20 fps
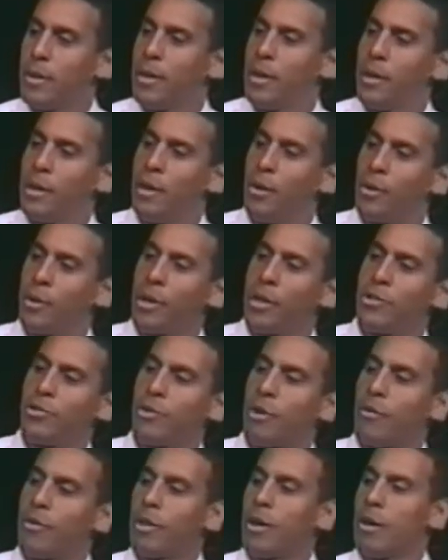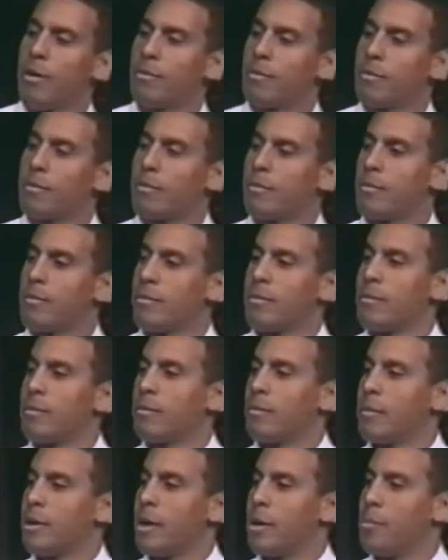You don't get you over the hump?
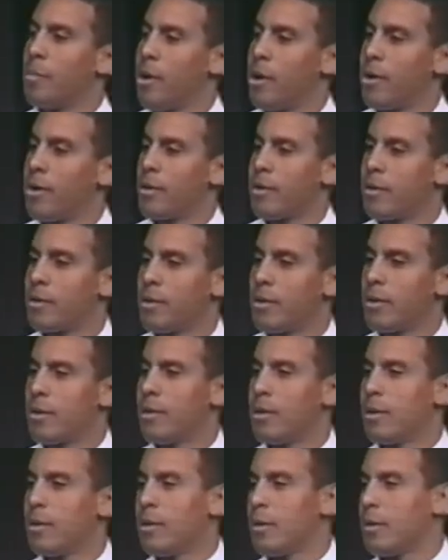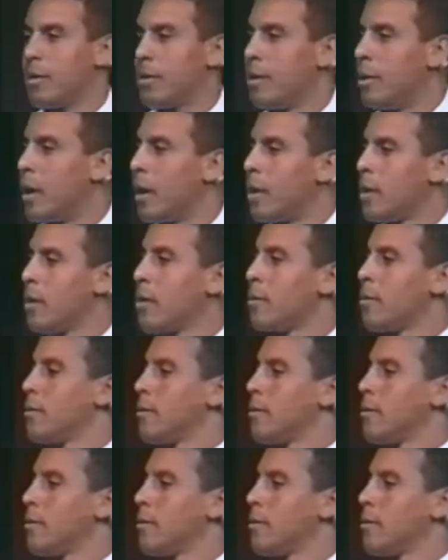Get a partner. You're not alone.